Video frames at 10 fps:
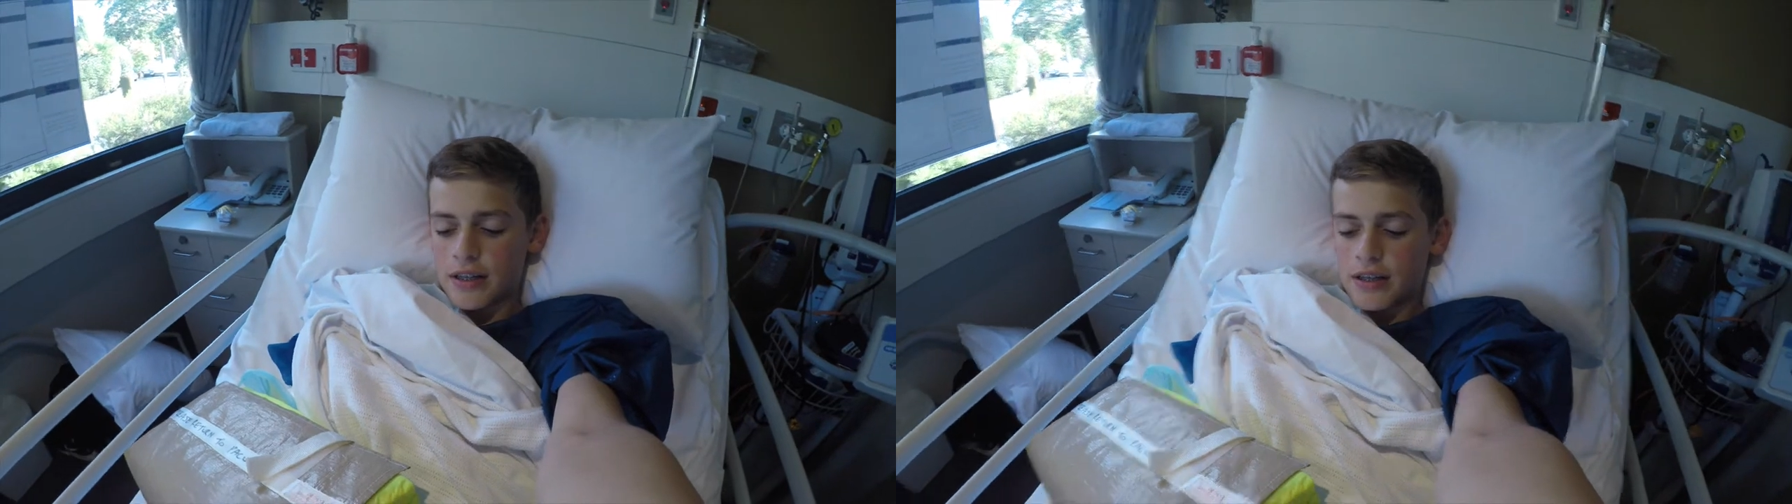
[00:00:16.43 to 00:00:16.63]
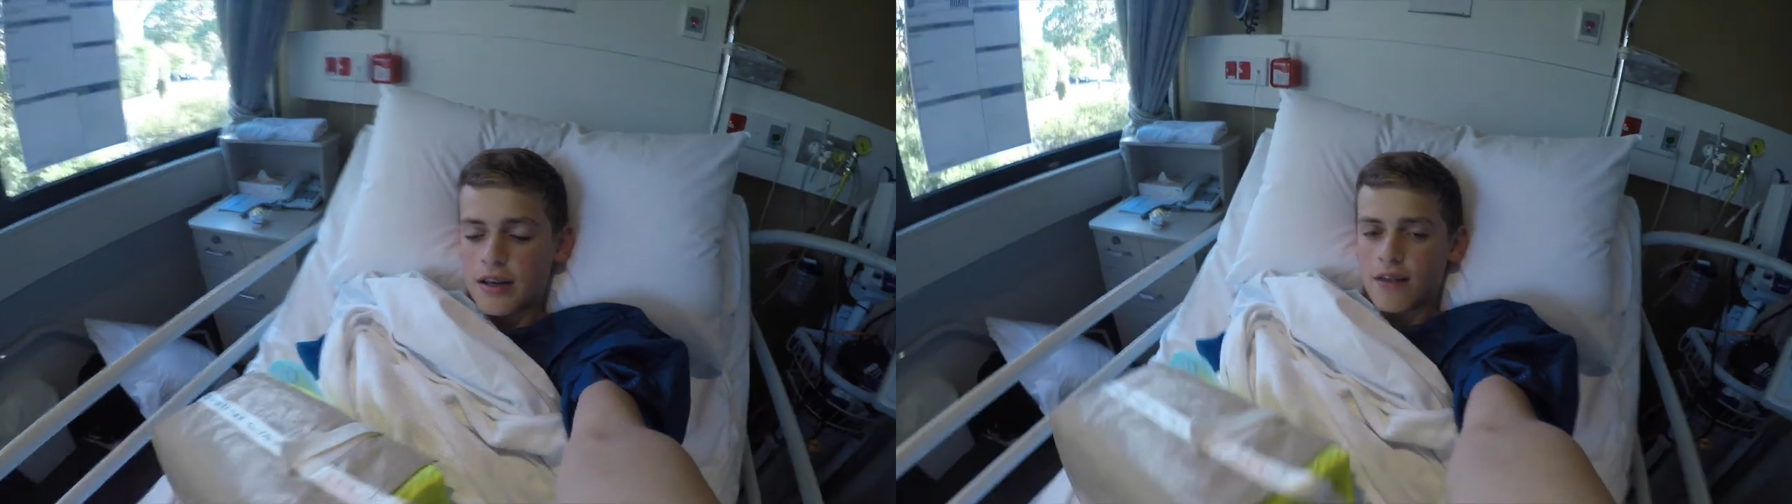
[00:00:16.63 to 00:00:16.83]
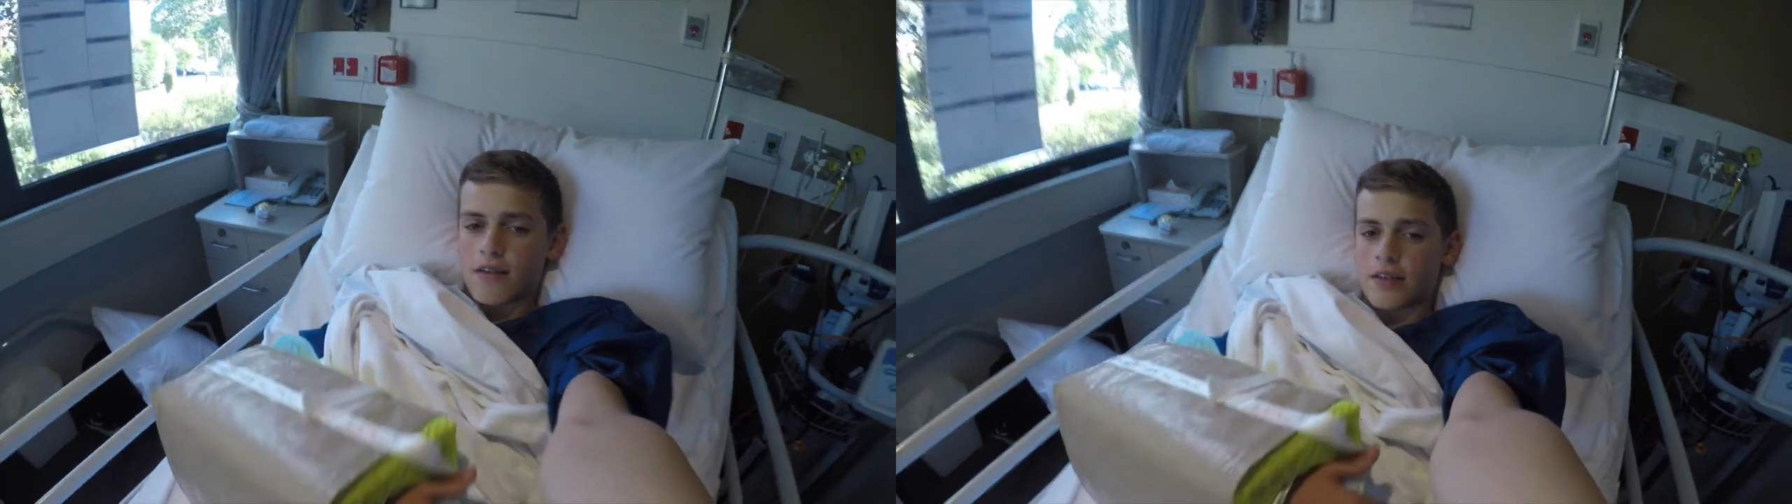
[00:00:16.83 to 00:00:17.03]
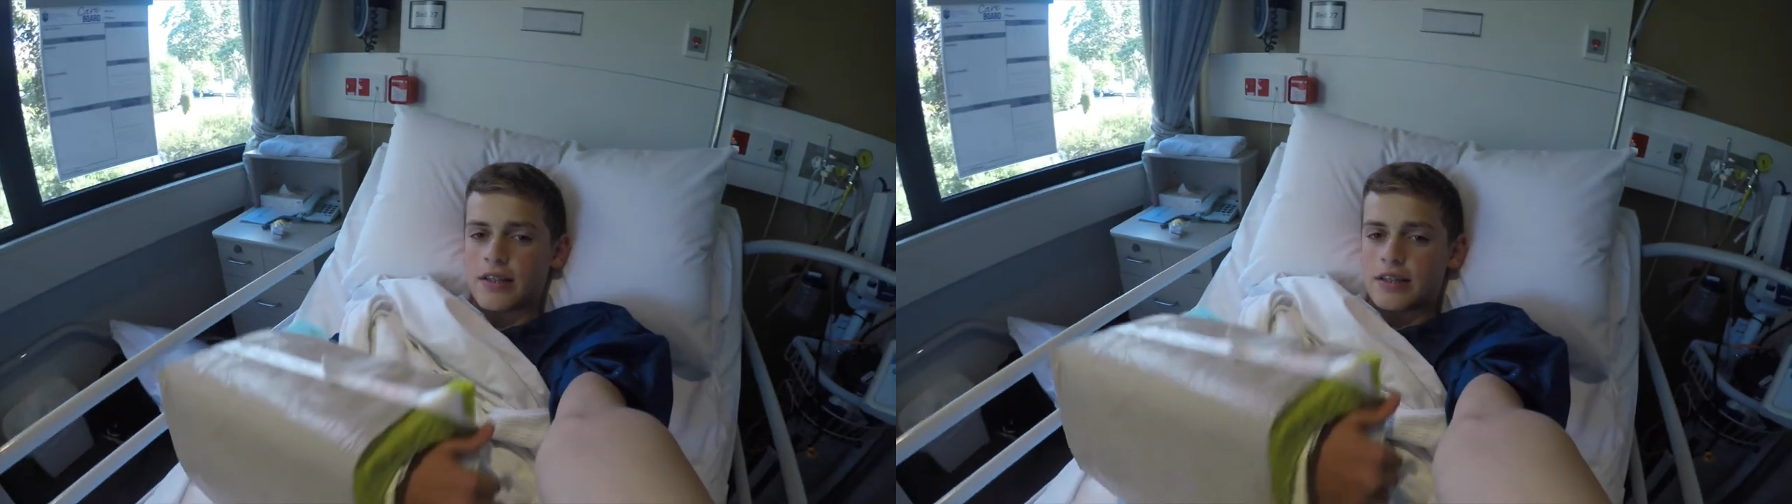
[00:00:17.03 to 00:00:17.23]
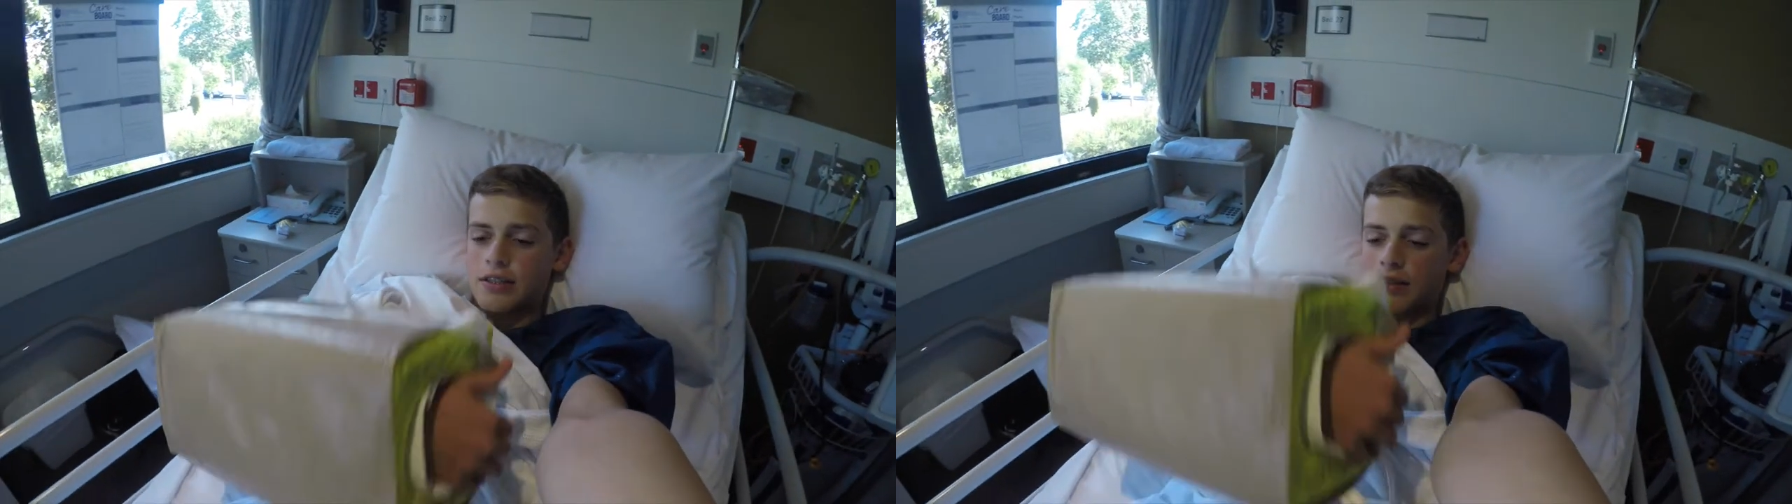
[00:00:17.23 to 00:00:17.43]
I've got
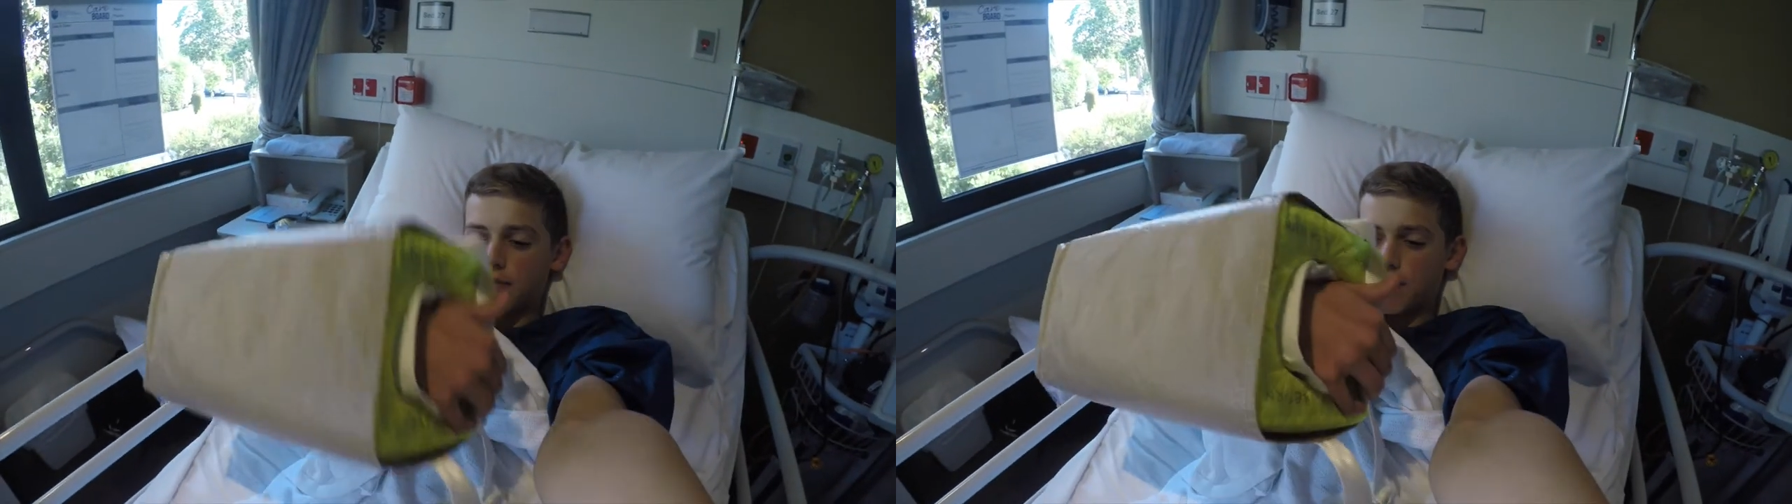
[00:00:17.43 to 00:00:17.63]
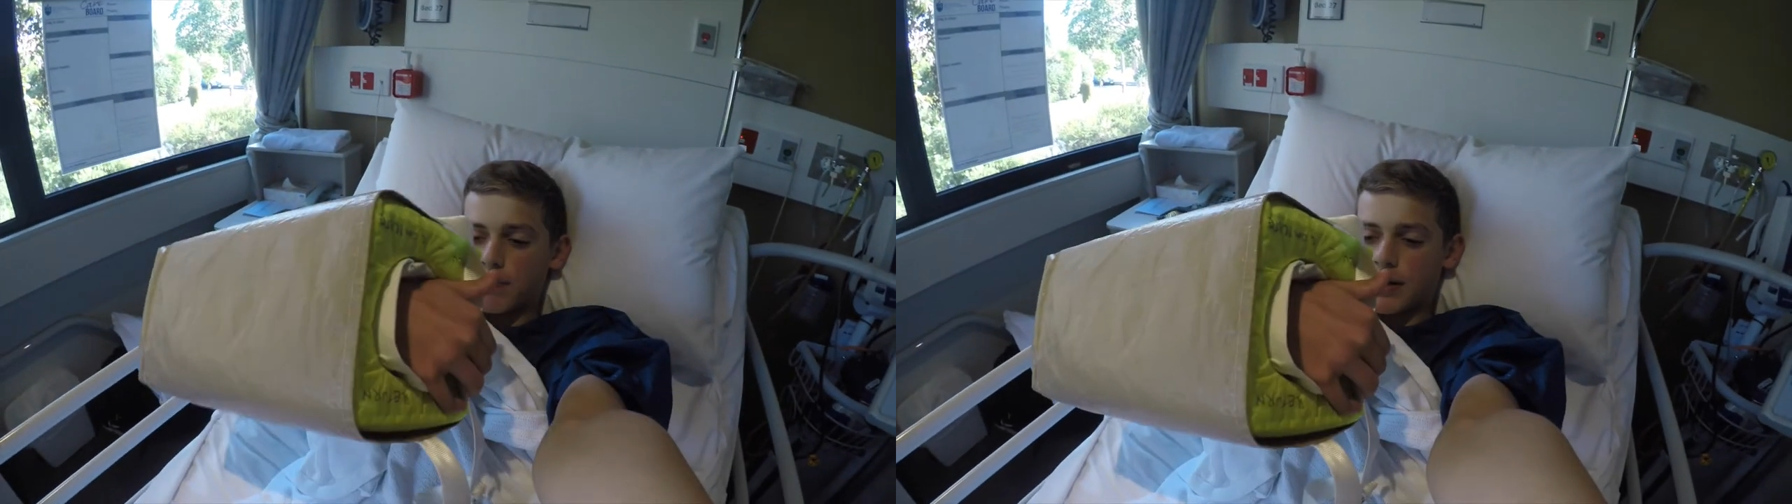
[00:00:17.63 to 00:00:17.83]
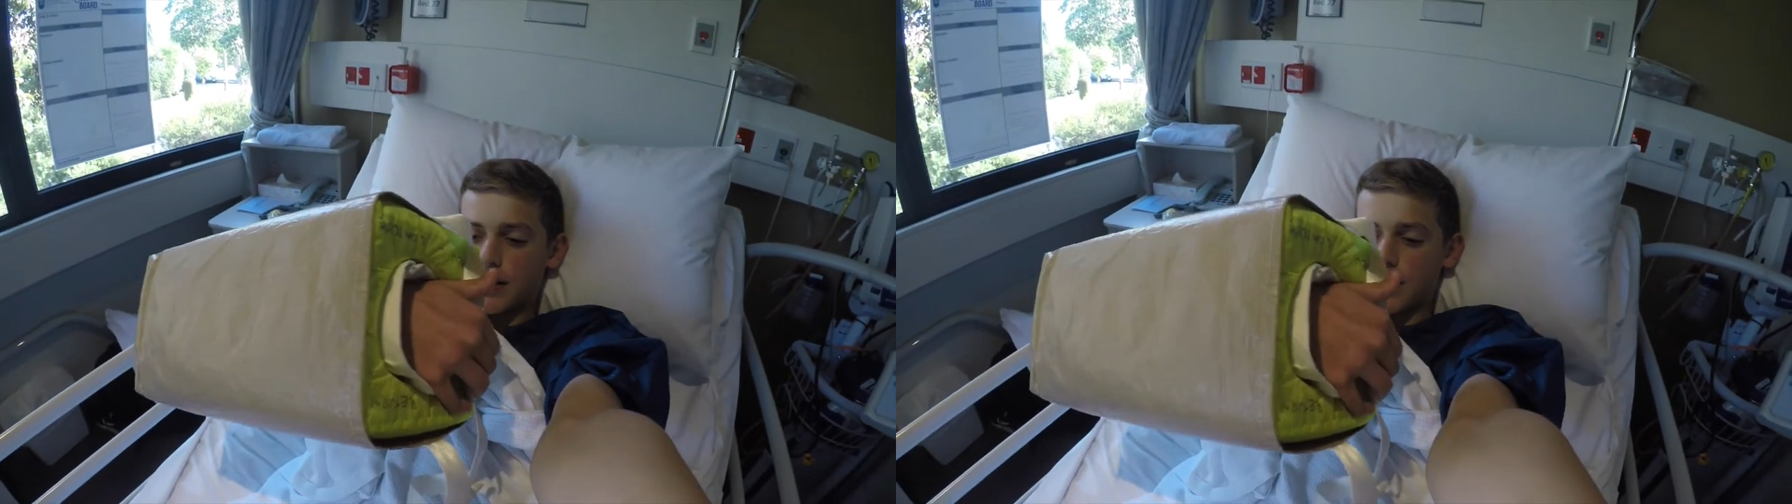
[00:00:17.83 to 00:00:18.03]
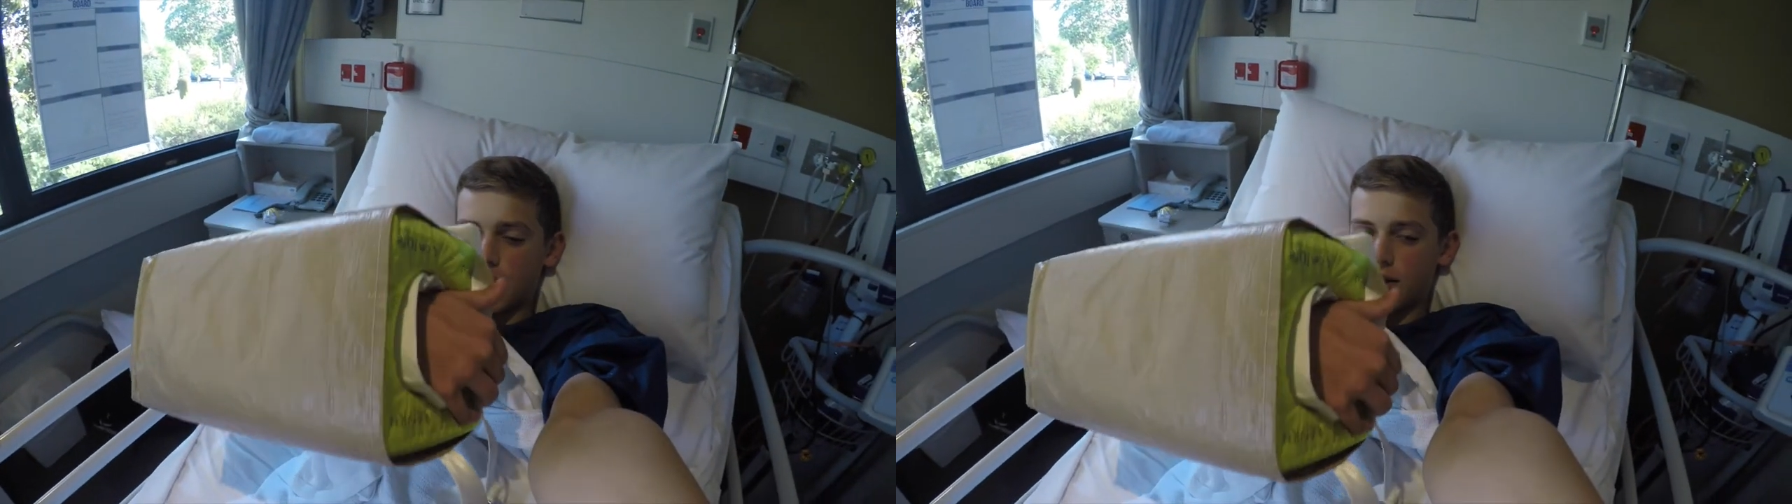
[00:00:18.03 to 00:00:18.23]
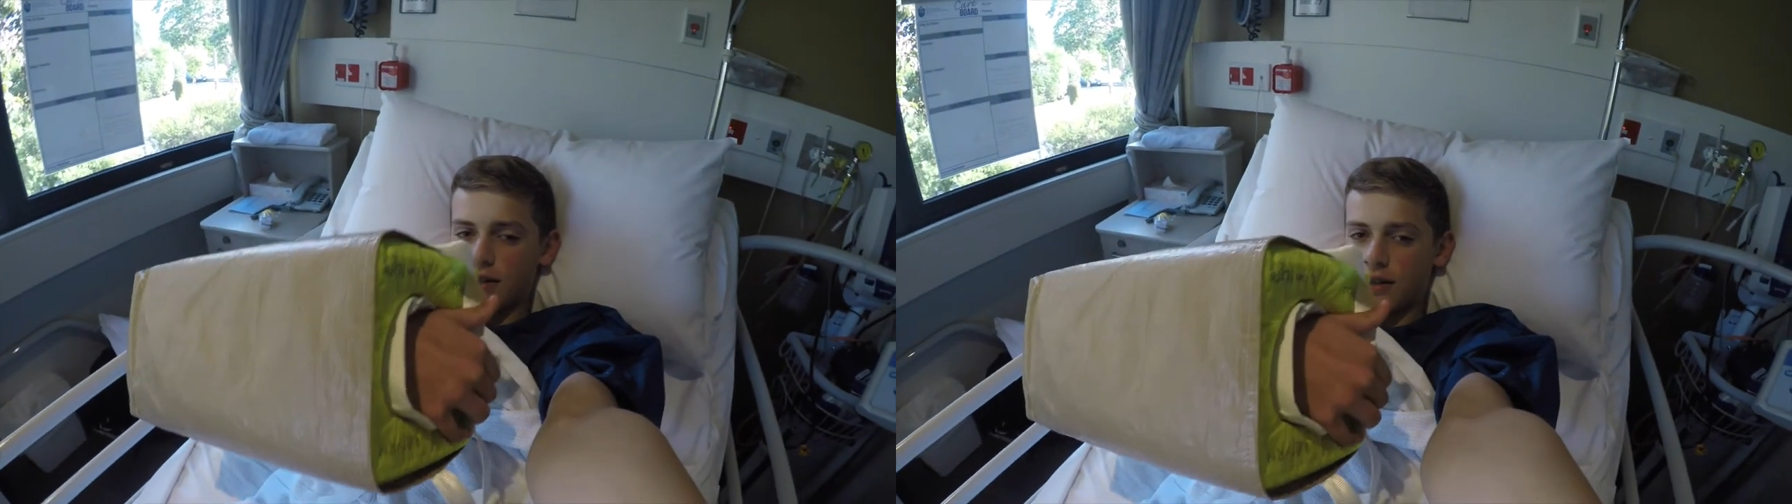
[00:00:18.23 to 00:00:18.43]
this big
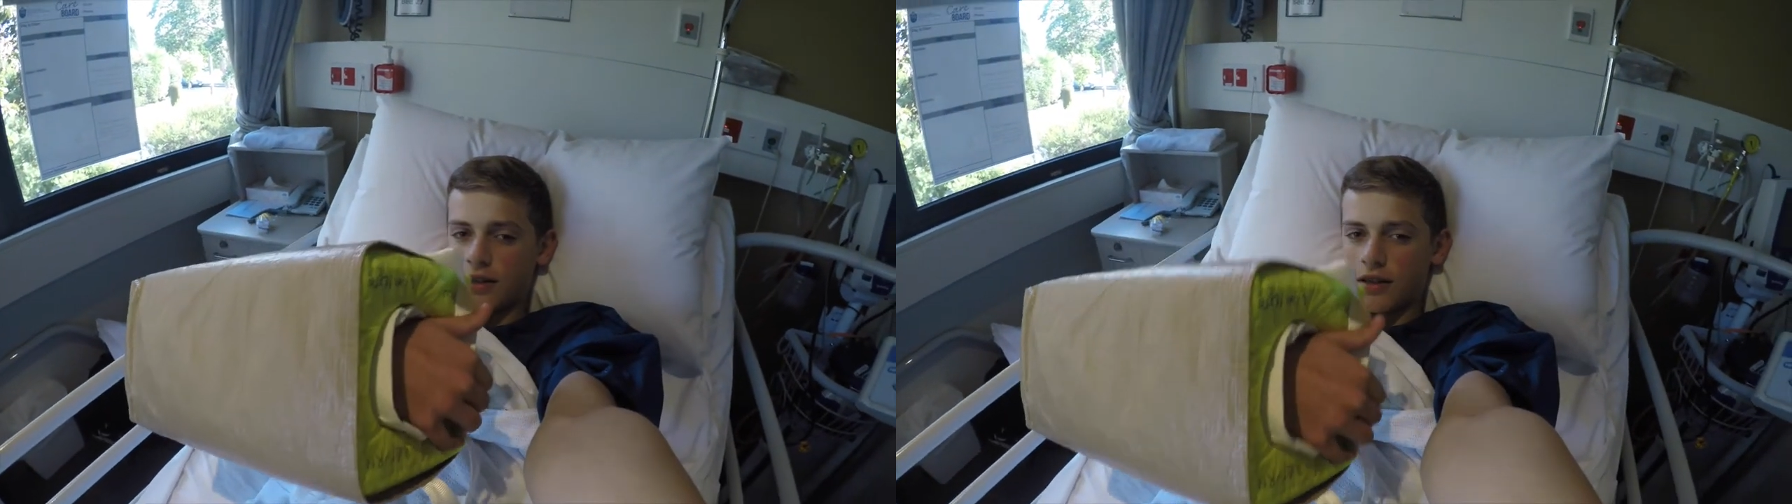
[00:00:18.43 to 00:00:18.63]
thing on.